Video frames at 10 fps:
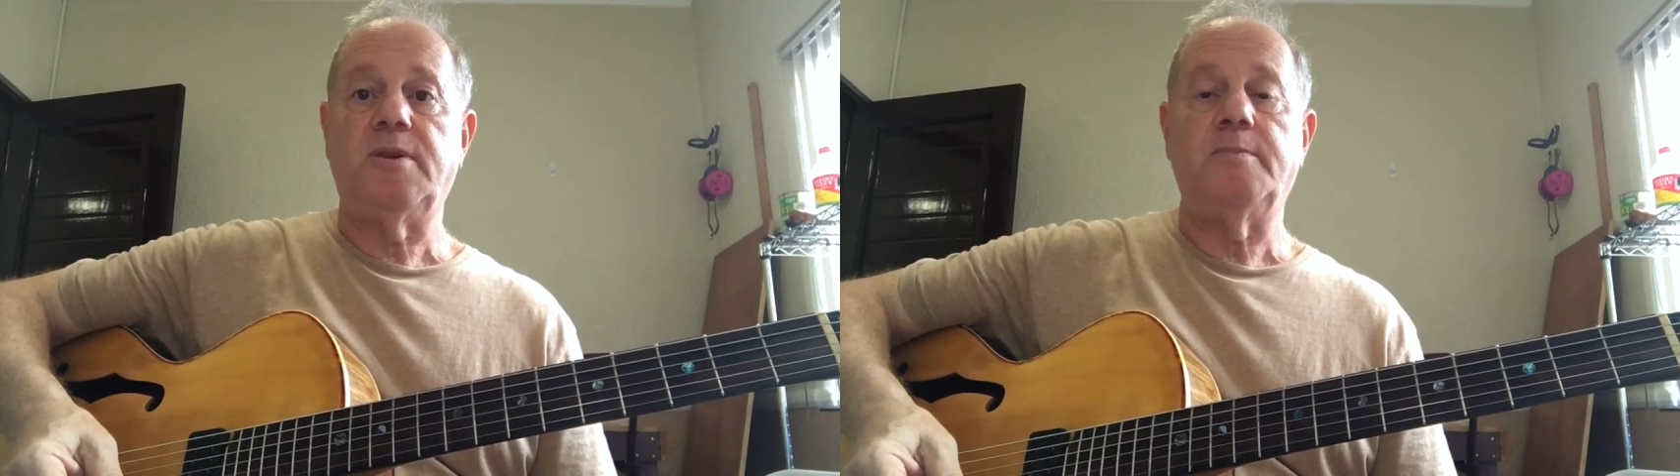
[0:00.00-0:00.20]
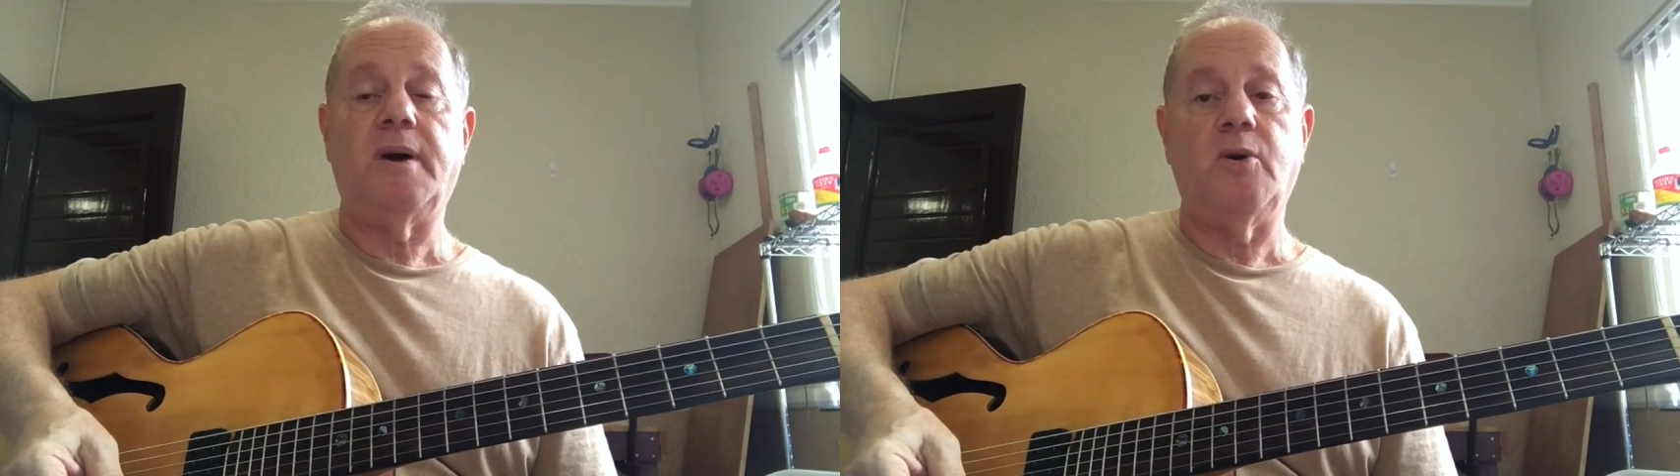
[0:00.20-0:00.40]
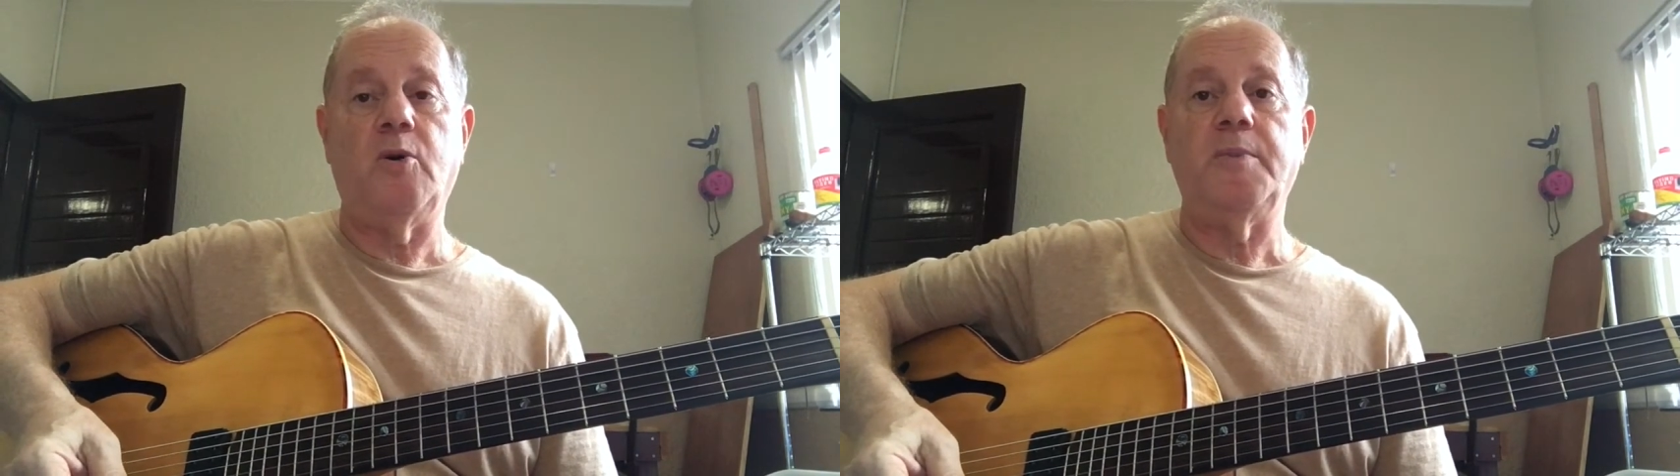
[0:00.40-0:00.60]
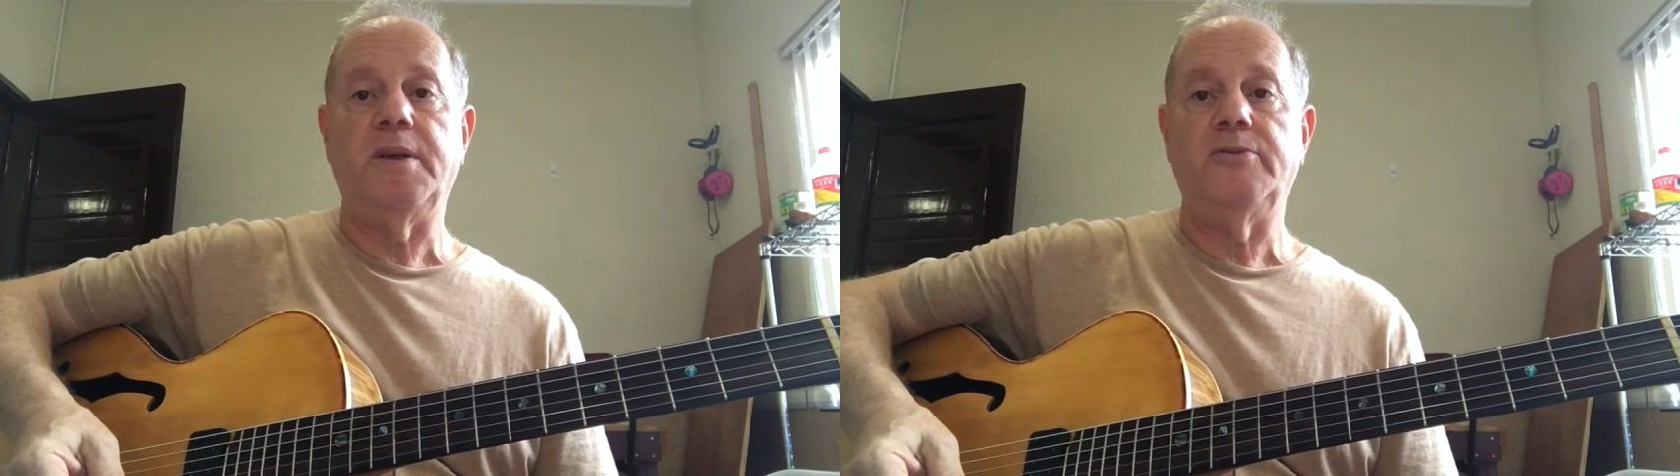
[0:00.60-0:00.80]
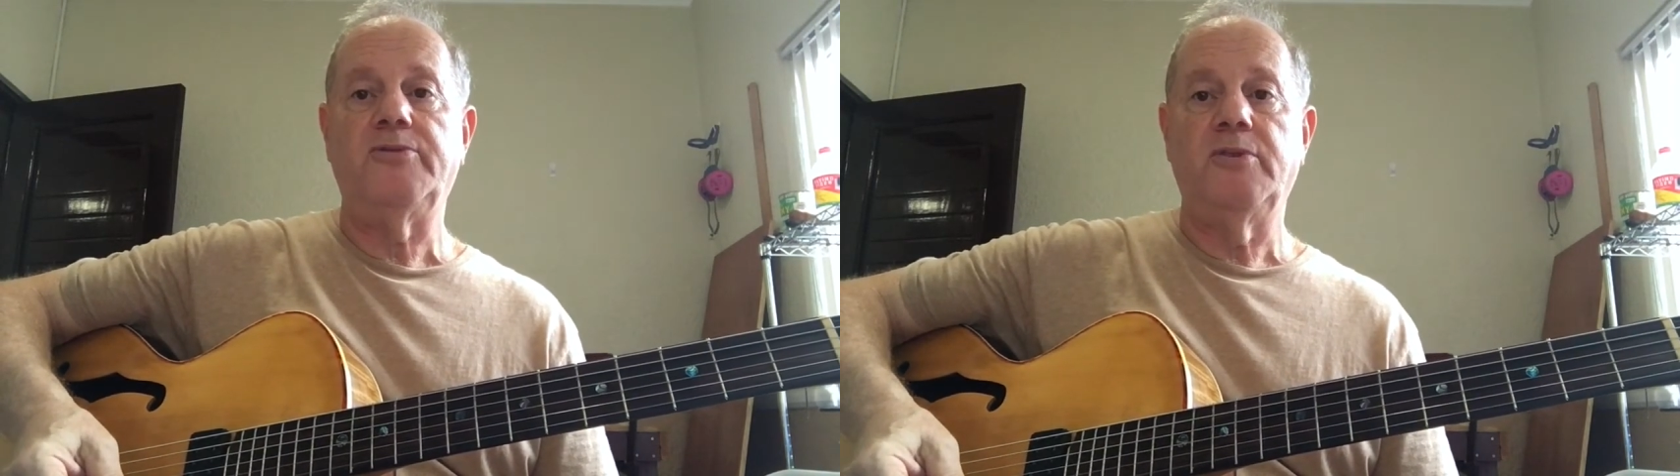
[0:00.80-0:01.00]
then by all
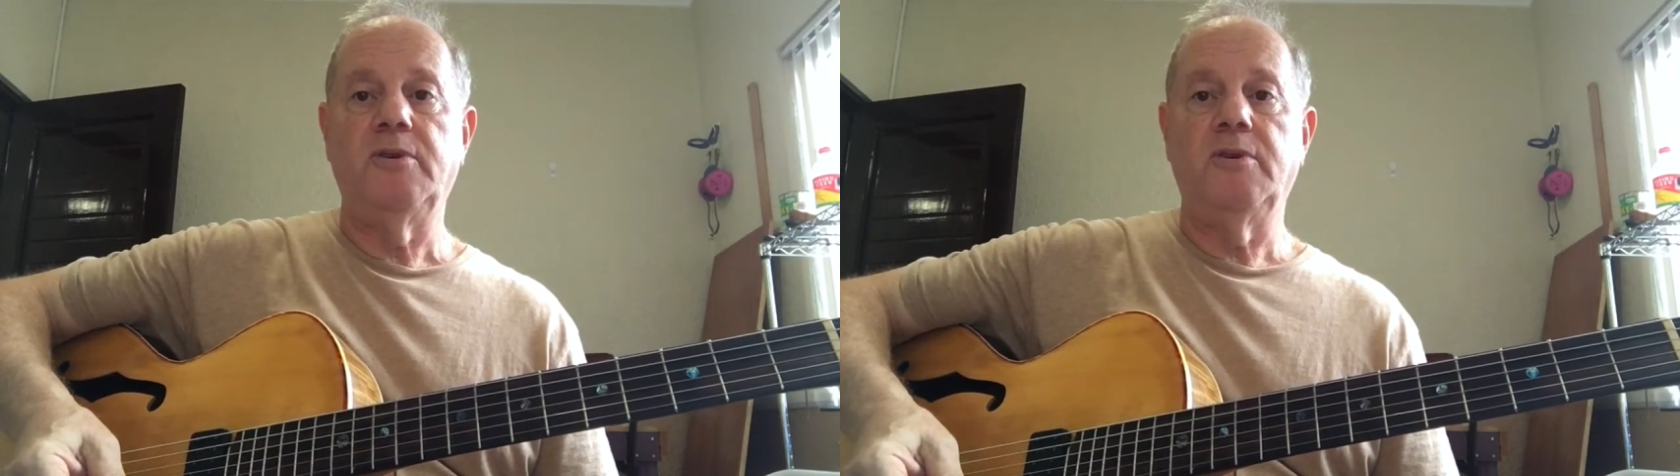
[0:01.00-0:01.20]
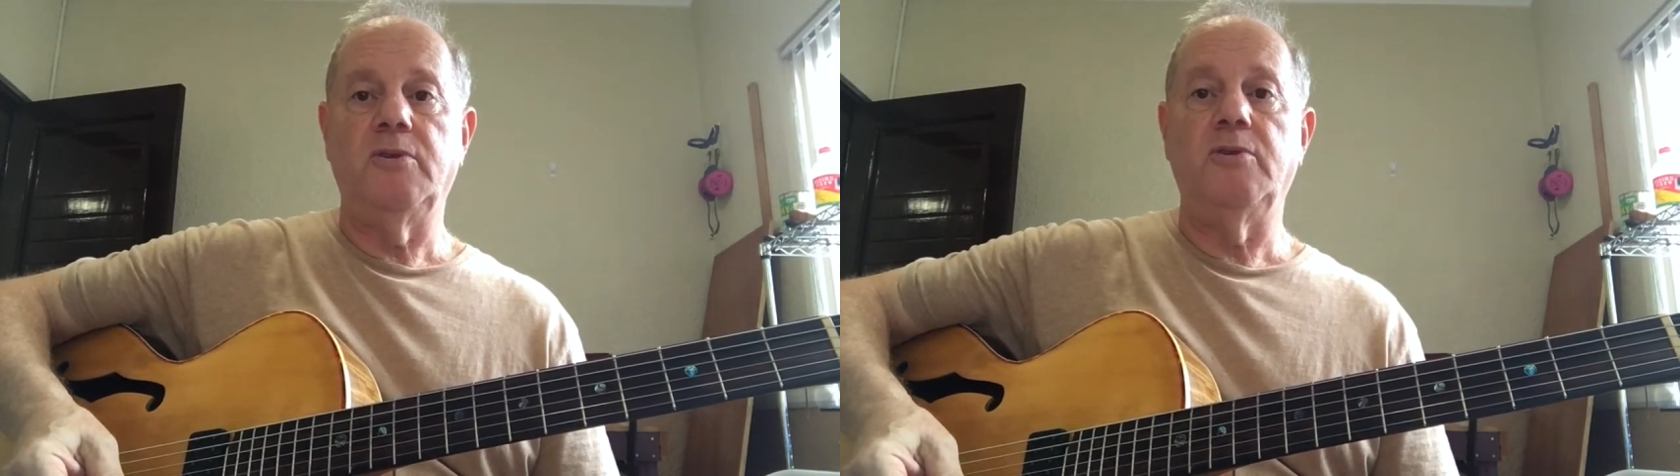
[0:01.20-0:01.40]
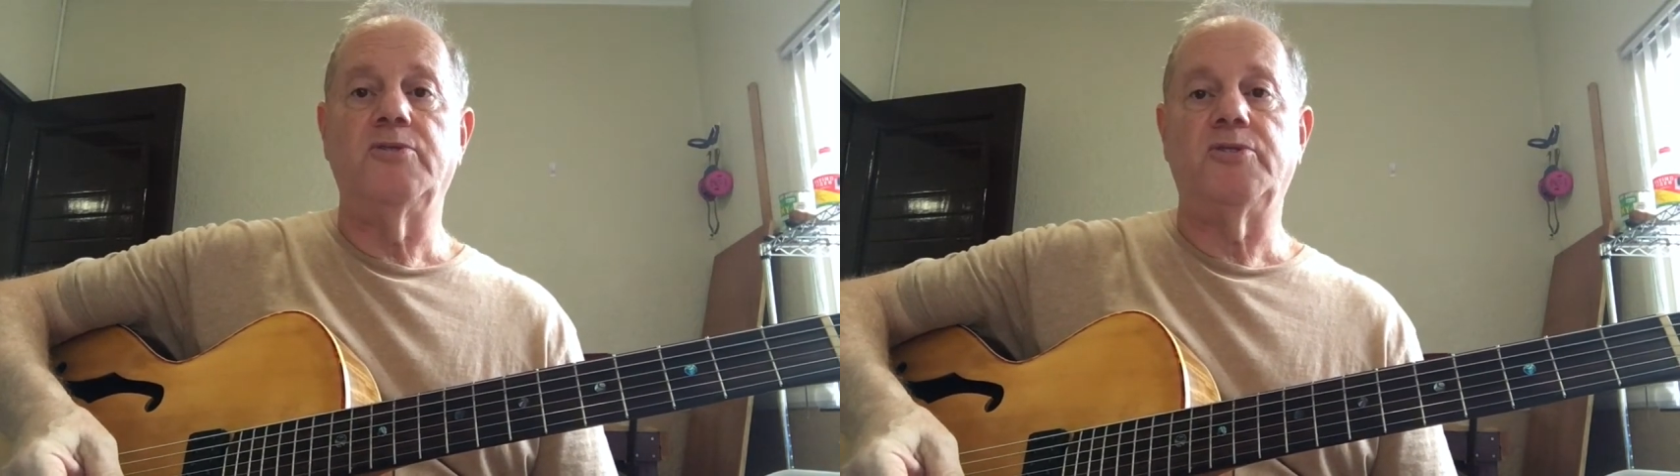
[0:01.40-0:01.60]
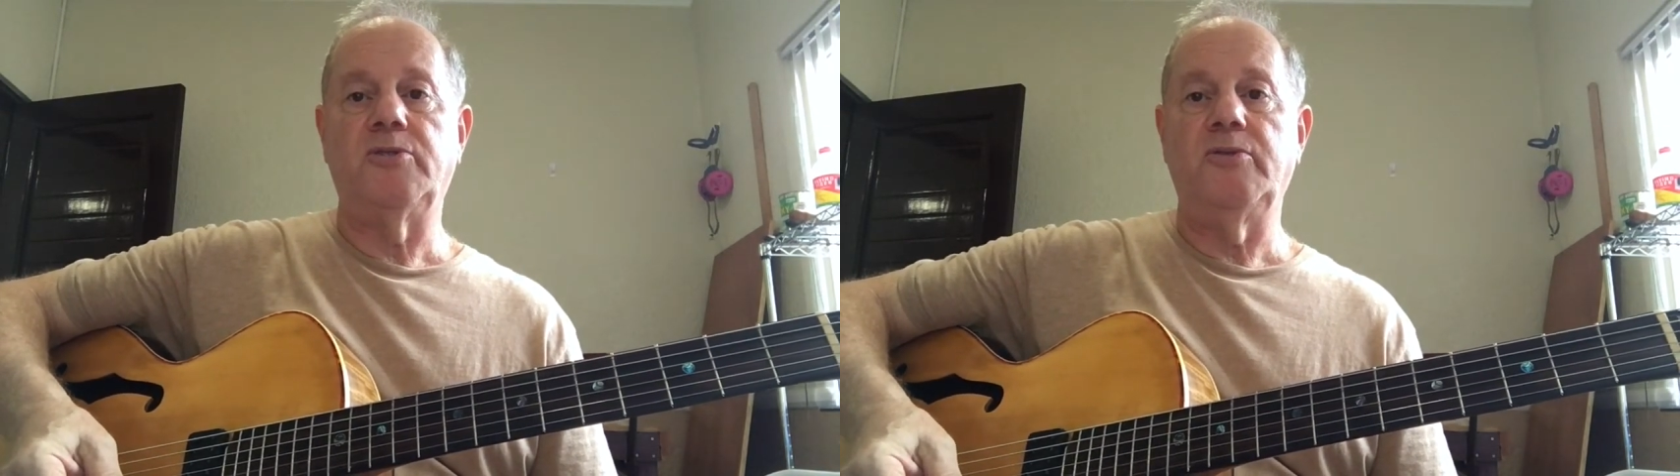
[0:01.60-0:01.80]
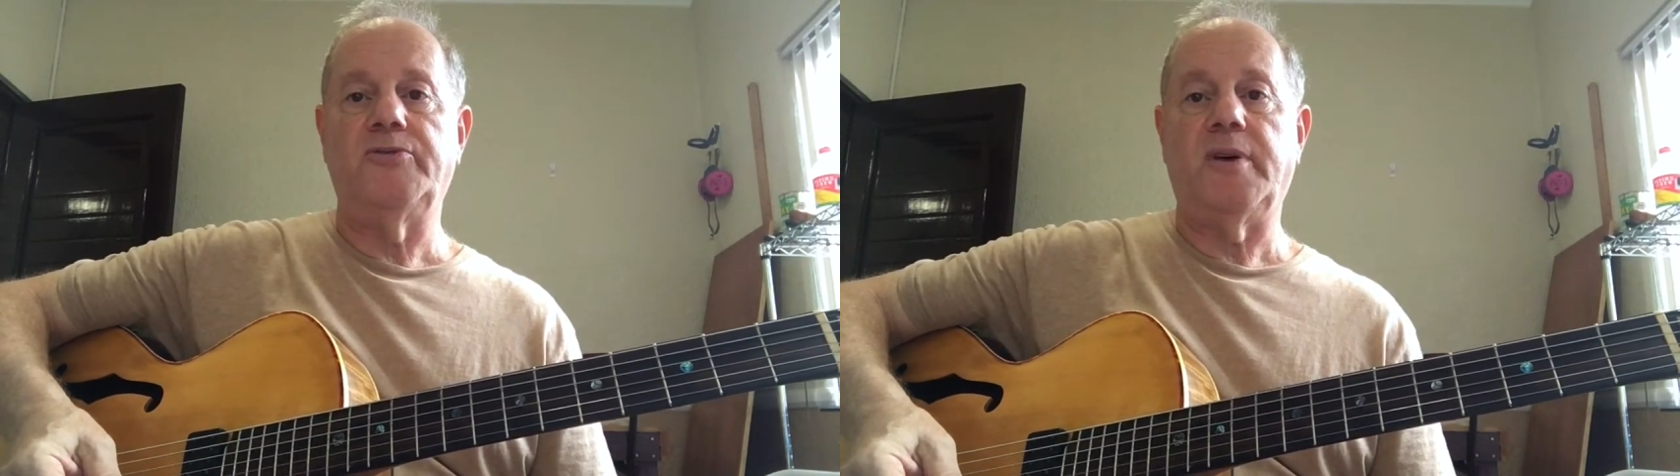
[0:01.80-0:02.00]
means, you should
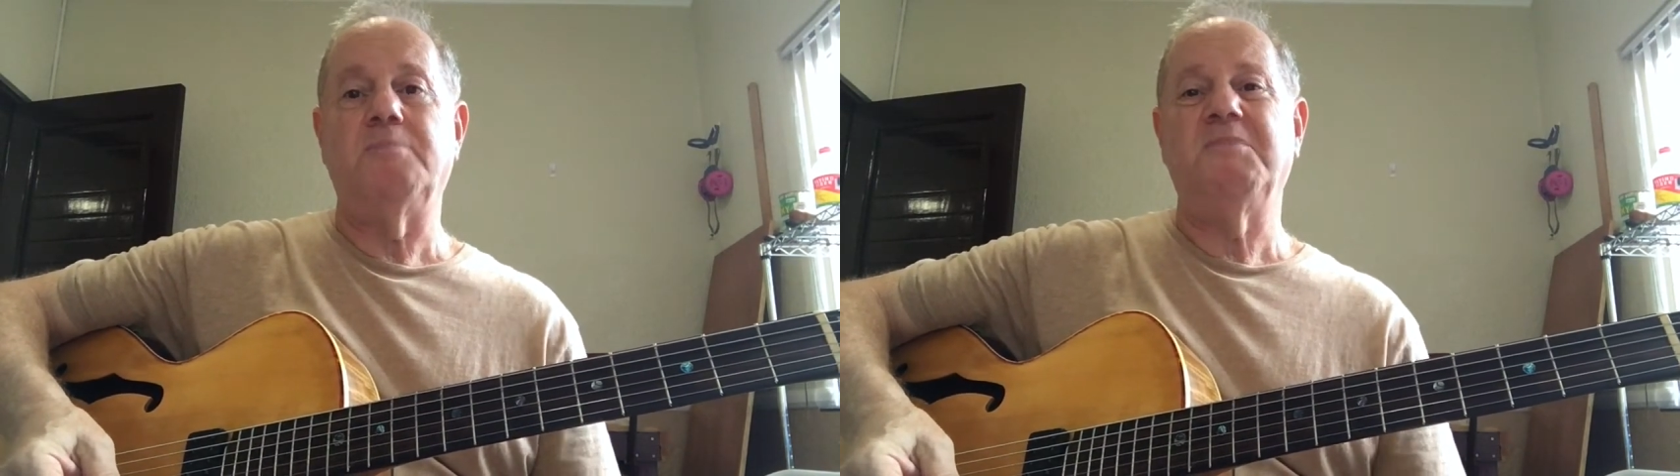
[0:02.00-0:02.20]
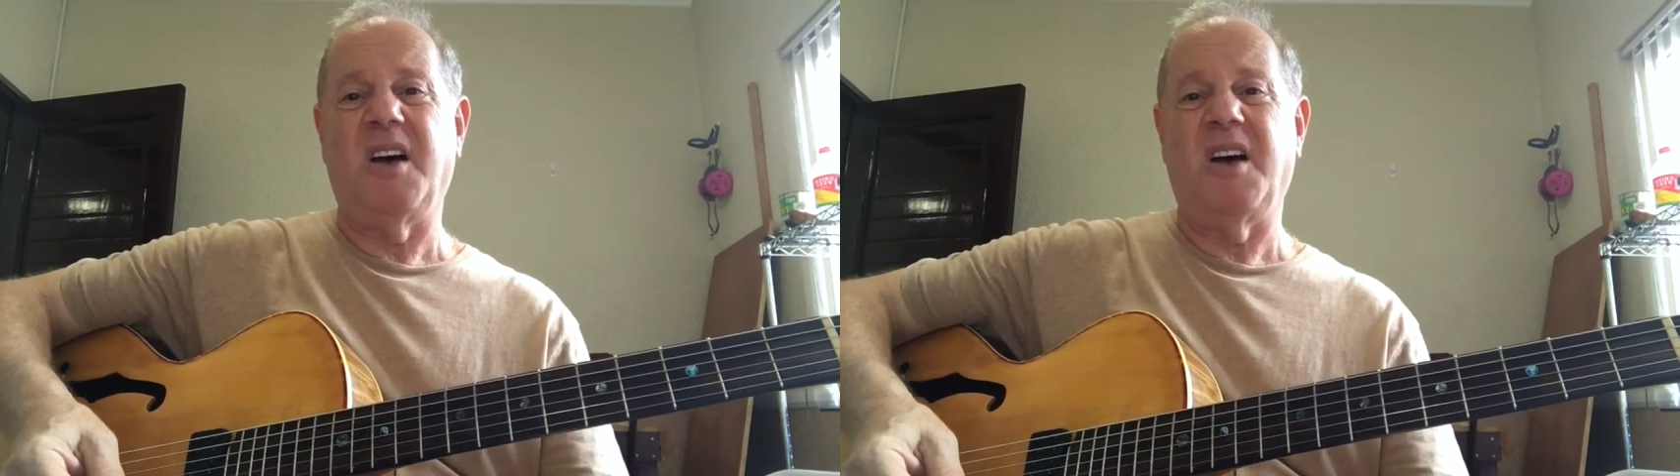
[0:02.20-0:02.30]
use it.